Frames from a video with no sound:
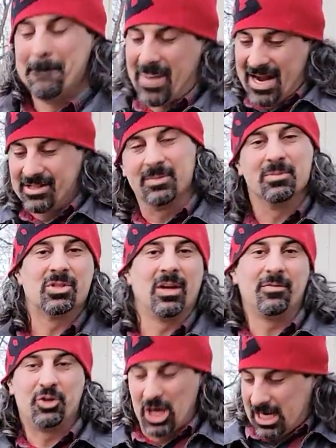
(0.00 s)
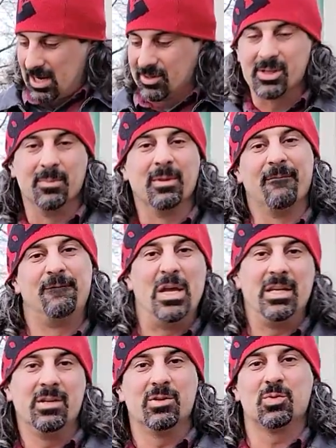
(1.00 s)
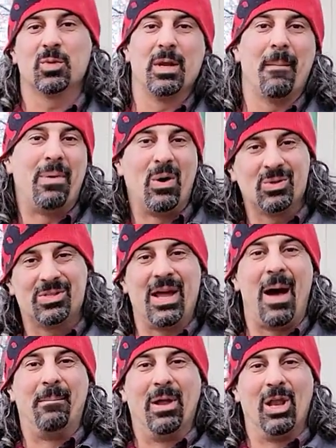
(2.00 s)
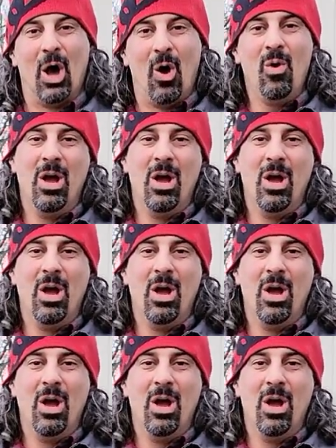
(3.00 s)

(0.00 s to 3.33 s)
buy some stuff, check out some of the videos we're gonna post down below,